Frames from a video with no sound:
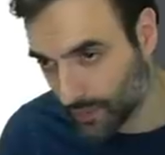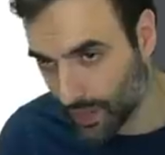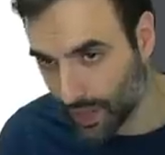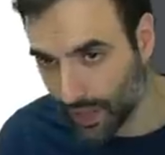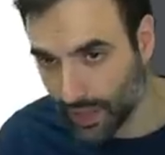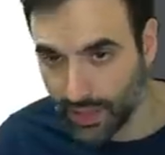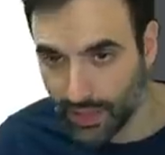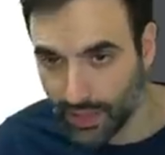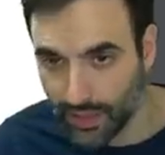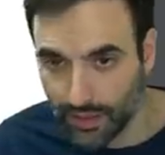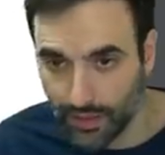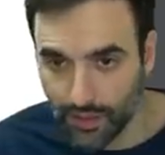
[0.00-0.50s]

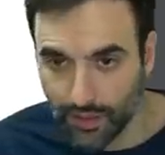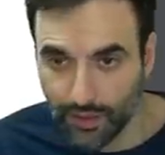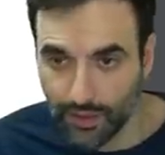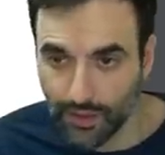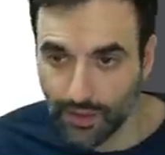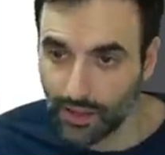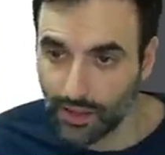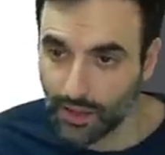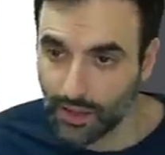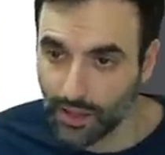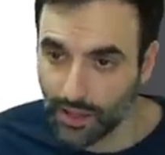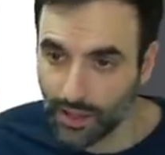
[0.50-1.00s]
Okay?
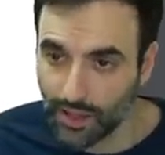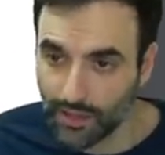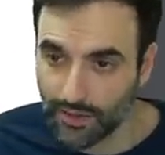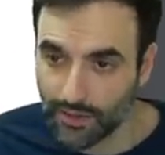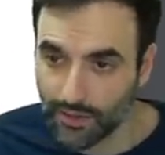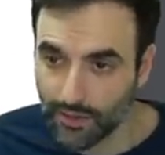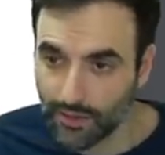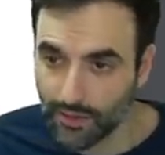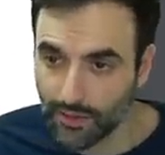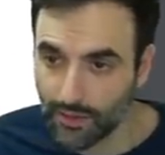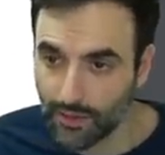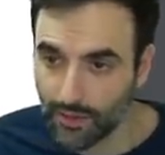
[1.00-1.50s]

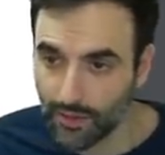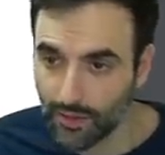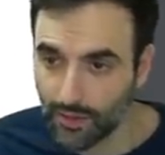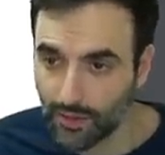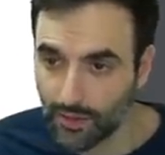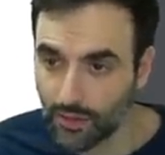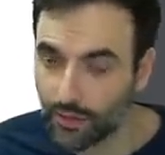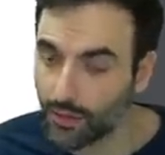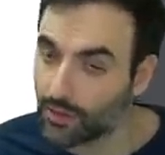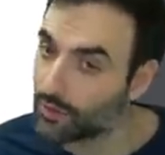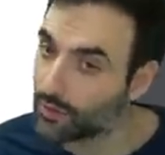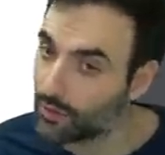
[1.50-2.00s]
It's
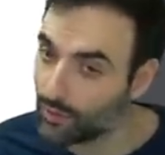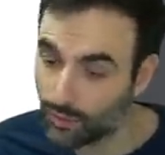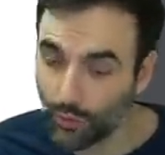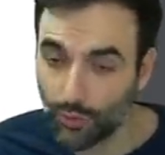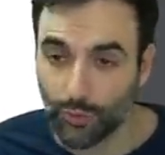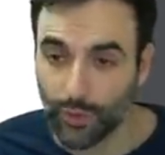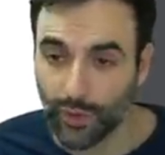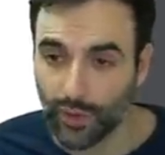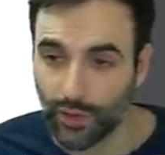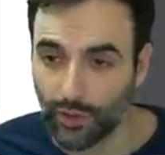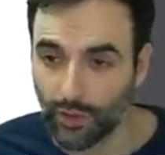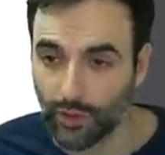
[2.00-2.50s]

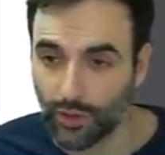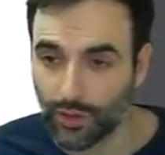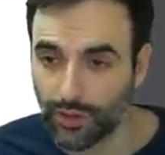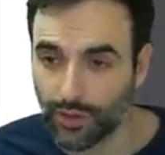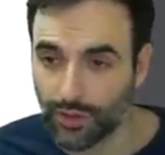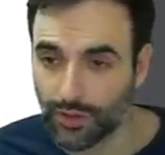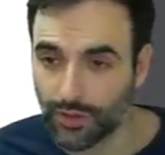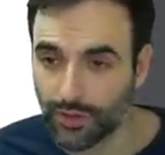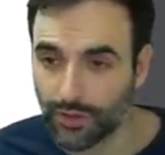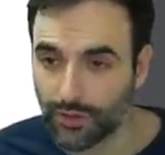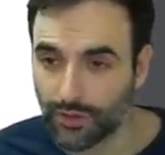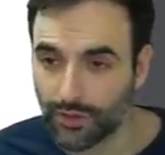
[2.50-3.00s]
real
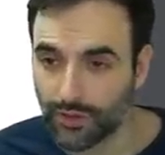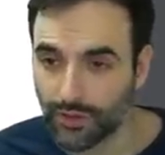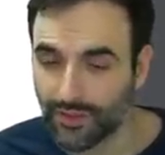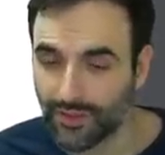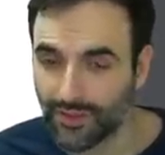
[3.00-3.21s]
good.